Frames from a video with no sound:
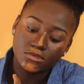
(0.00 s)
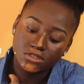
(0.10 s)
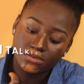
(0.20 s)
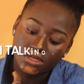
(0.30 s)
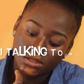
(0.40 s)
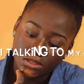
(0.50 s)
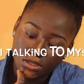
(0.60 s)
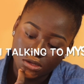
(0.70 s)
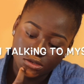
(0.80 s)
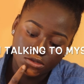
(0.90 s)
using mine to
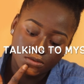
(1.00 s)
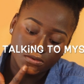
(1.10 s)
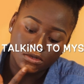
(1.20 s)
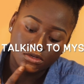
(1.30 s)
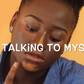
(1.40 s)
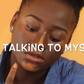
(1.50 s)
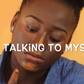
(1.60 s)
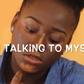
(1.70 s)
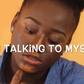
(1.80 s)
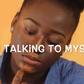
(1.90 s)
take extra products.
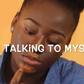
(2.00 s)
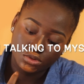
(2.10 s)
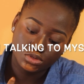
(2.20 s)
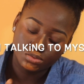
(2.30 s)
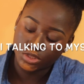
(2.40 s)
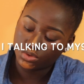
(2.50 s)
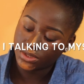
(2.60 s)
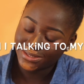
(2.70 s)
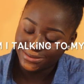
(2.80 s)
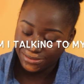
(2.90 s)
I'm not supposed to be
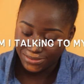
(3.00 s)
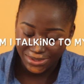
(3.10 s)
doing this.